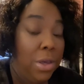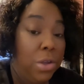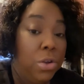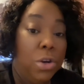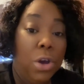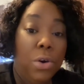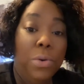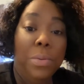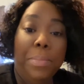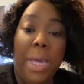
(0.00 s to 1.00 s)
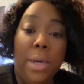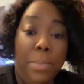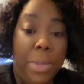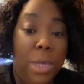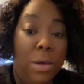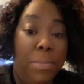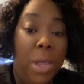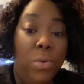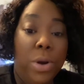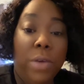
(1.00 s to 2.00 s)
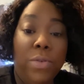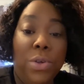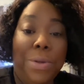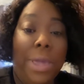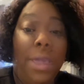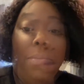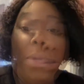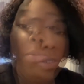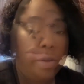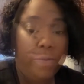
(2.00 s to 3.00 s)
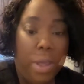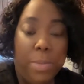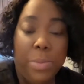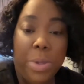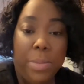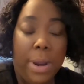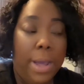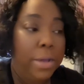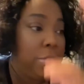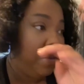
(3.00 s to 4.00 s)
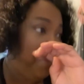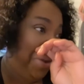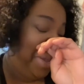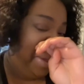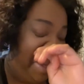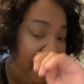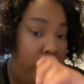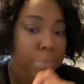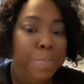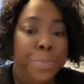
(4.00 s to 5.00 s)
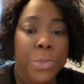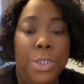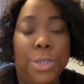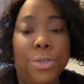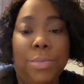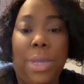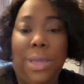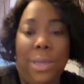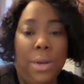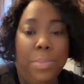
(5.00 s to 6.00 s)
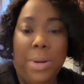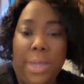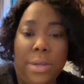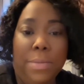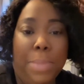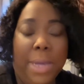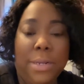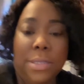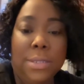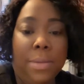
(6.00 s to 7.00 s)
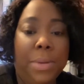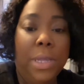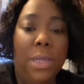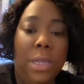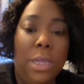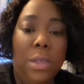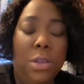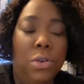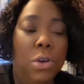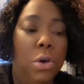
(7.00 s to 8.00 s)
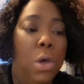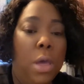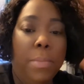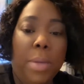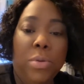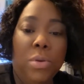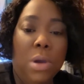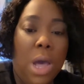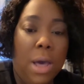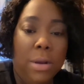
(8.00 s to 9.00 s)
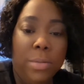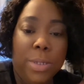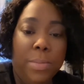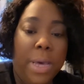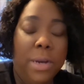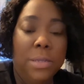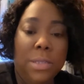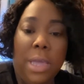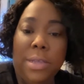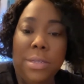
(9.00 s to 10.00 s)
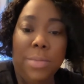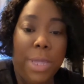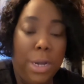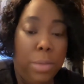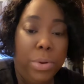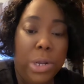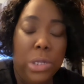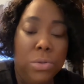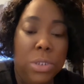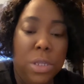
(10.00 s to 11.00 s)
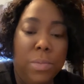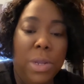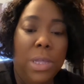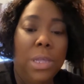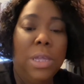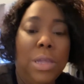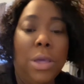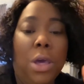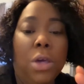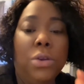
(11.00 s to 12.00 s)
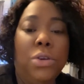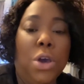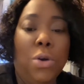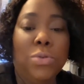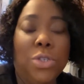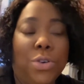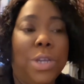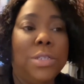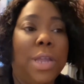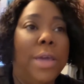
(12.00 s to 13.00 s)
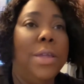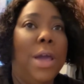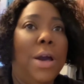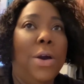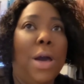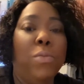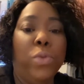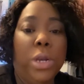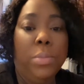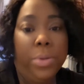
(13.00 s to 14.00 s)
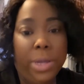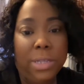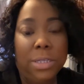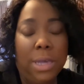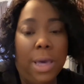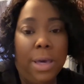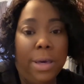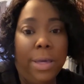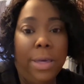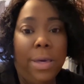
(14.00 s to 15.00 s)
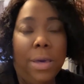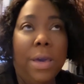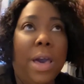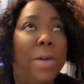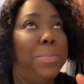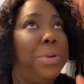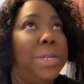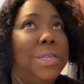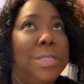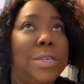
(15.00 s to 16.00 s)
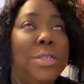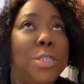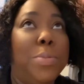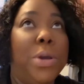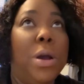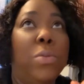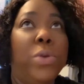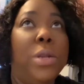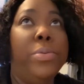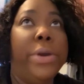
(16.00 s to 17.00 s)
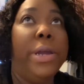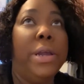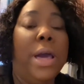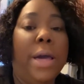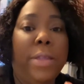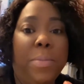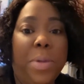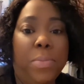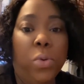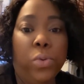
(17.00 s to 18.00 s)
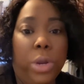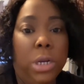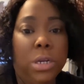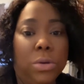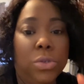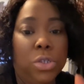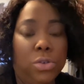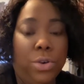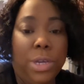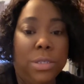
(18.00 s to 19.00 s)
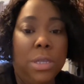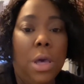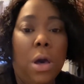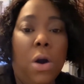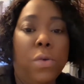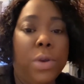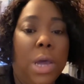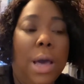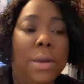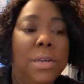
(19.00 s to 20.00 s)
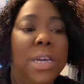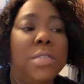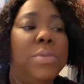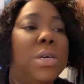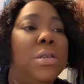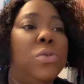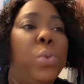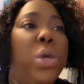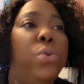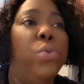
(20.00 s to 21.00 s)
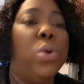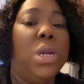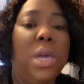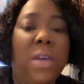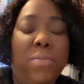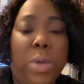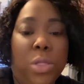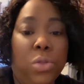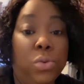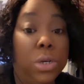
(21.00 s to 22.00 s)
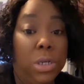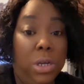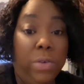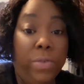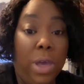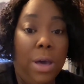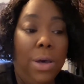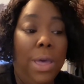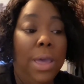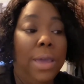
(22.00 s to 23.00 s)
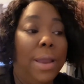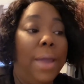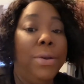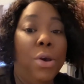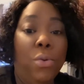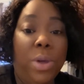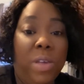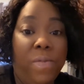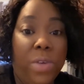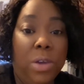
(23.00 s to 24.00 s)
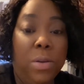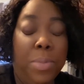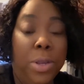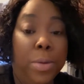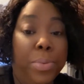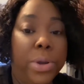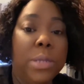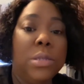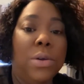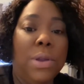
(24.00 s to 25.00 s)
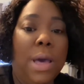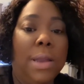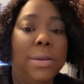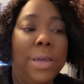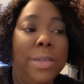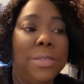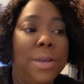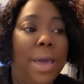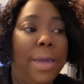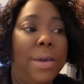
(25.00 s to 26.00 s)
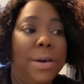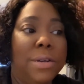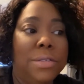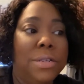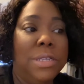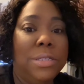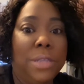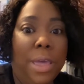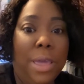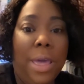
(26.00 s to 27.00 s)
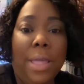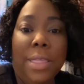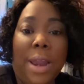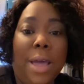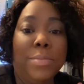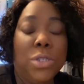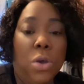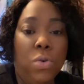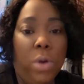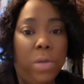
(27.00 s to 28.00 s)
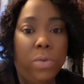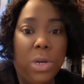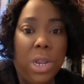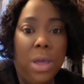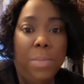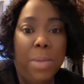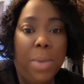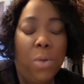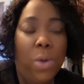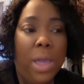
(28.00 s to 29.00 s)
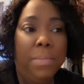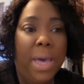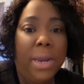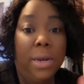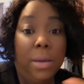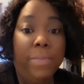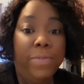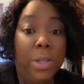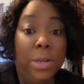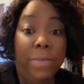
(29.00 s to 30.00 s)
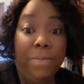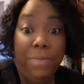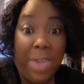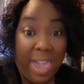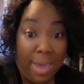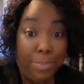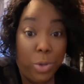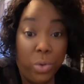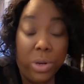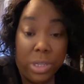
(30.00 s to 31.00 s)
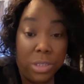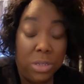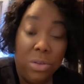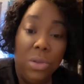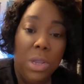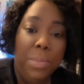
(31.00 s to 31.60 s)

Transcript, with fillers: You know, make a meal, make whatever you can, make to a family member house, a friend house, excuse me, and get a plate or bite to something to eat. You know, maybe you can call up somebody and ask them, can they bring you something to eat? don't stress like y'all i'm really praying to god god please hear this prayer i'm really praying to god that people really don't stress over the holidays because we really have been through enough y'all and i know what it feel to be depressed on the holidays and i can honestly say that i'm so grateful that i'm in my right mind and i'm feeling fabulous do you hear